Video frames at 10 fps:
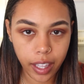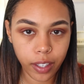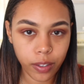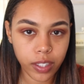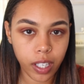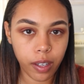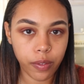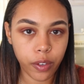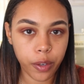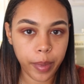the hotel
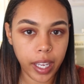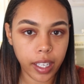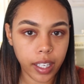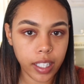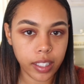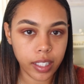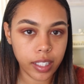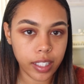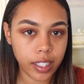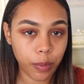for my
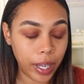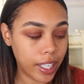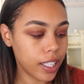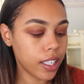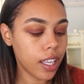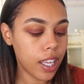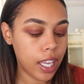cousin's wedding,